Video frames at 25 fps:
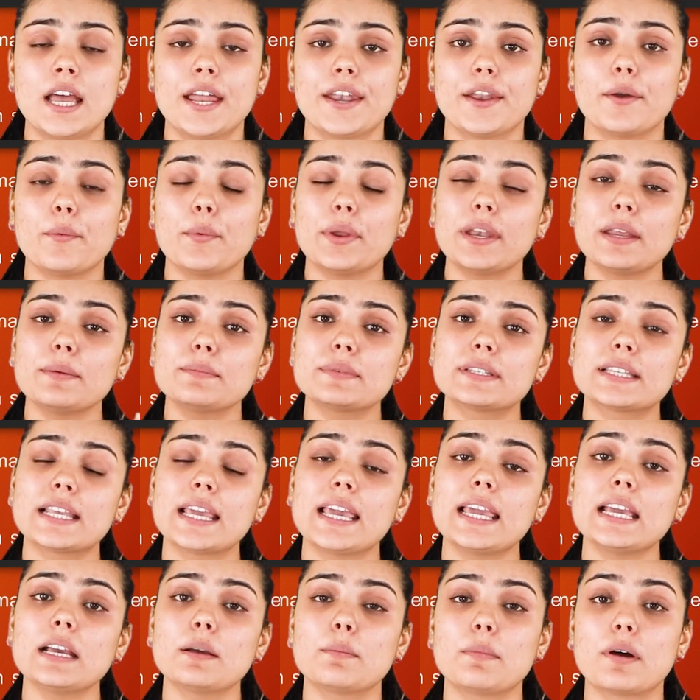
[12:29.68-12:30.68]
Now, when I'm
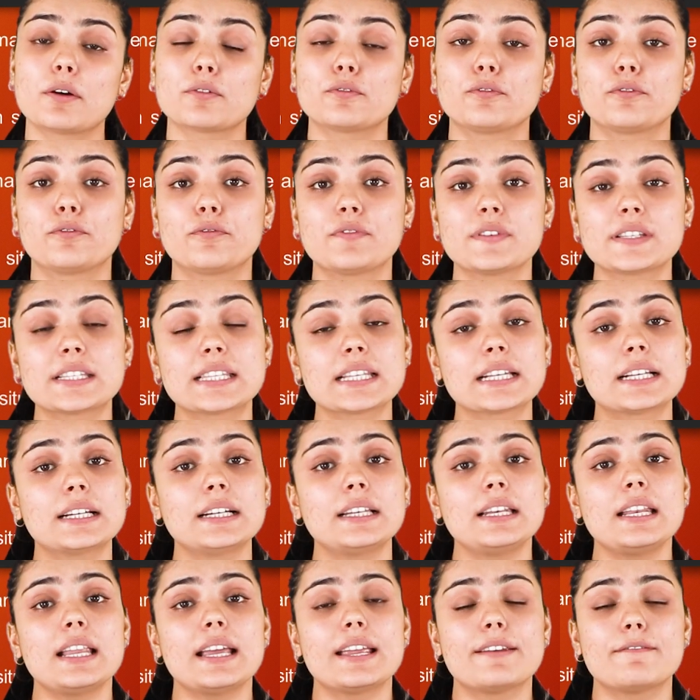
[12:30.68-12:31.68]
saying about
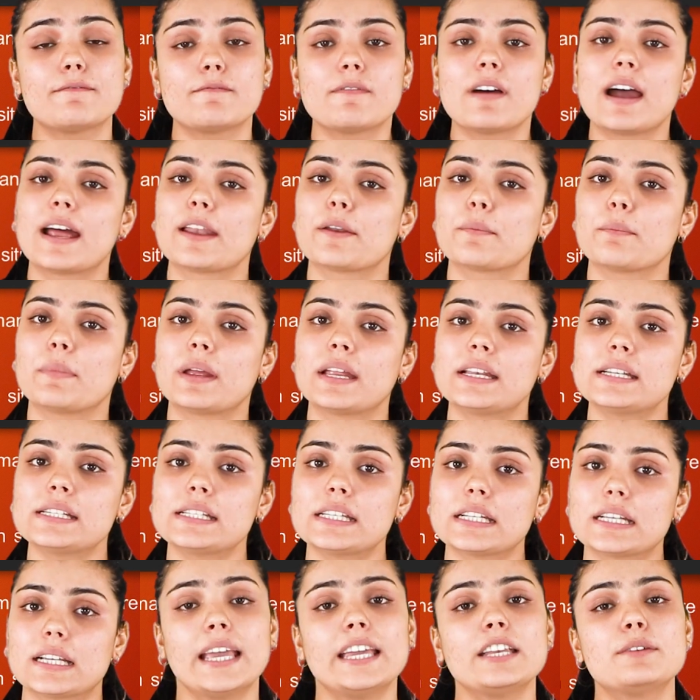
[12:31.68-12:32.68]
physical
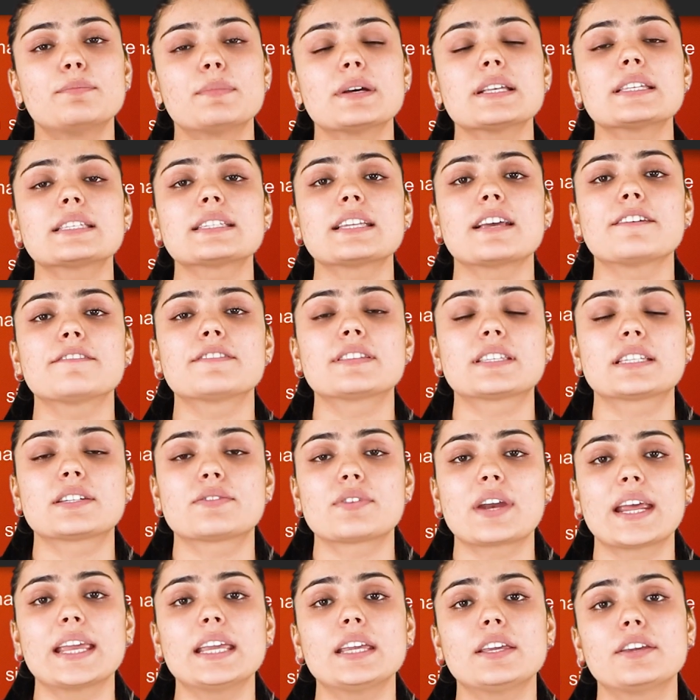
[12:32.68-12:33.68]
environment, it must have
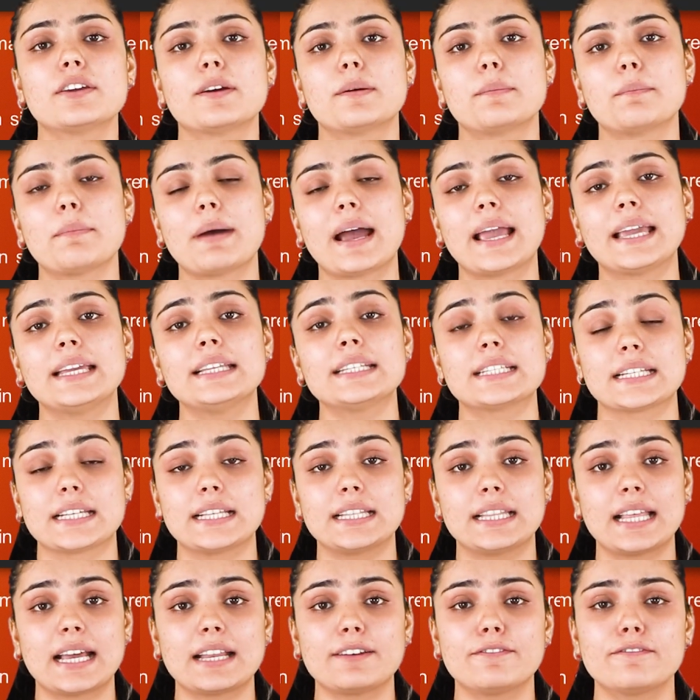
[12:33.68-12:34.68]
strike your mind
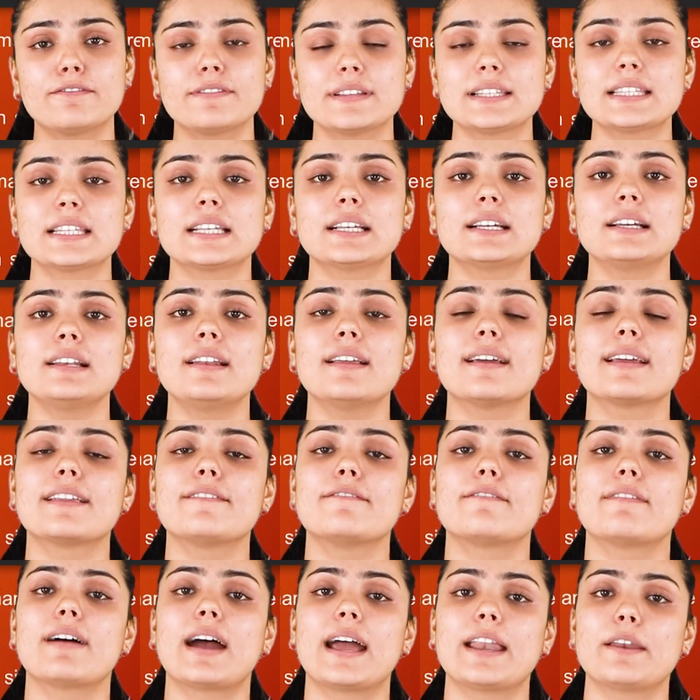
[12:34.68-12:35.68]
that physical
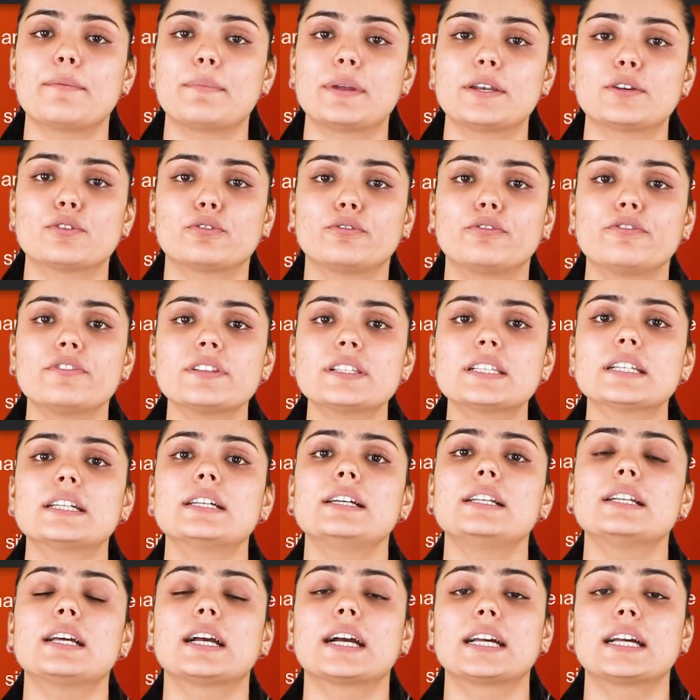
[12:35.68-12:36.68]
environment or physical